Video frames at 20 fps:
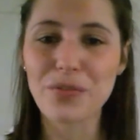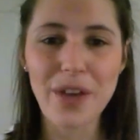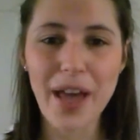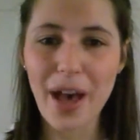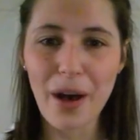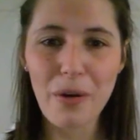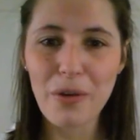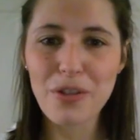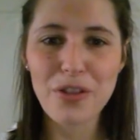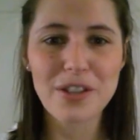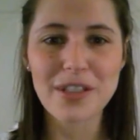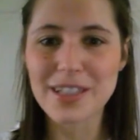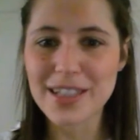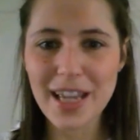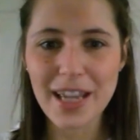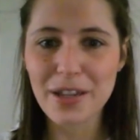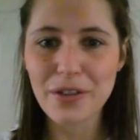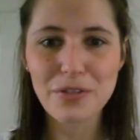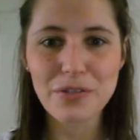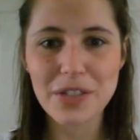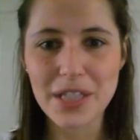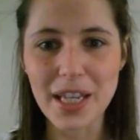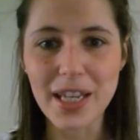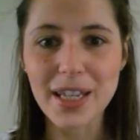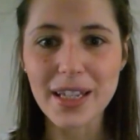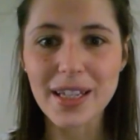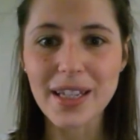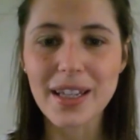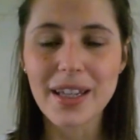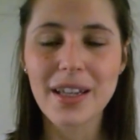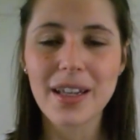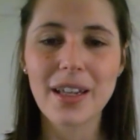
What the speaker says: for health and safety.